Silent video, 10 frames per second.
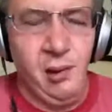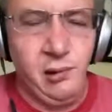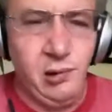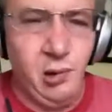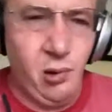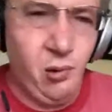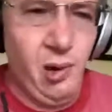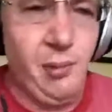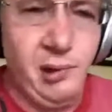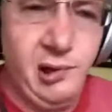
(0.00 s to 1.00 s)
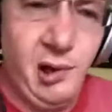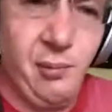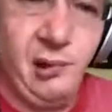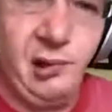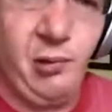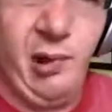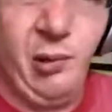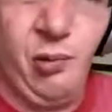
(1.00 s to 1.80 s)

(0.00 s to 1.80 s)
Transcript: So I'm going to share my screen.